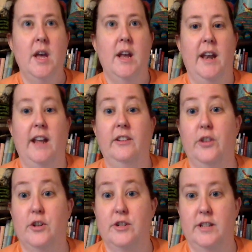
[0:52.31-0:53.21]
next
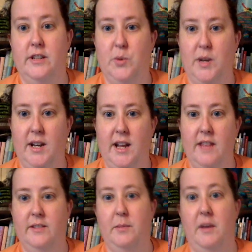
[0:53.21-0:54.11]
Thursday the
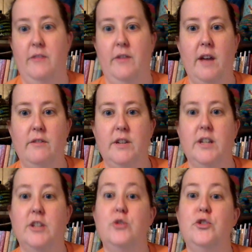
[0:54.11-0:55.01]
twenty-ninth is my five year
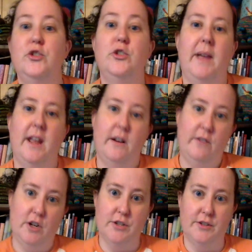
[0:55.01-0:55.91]
YouTube
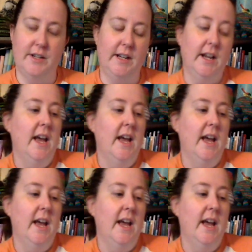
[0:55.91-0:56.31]
anniversary,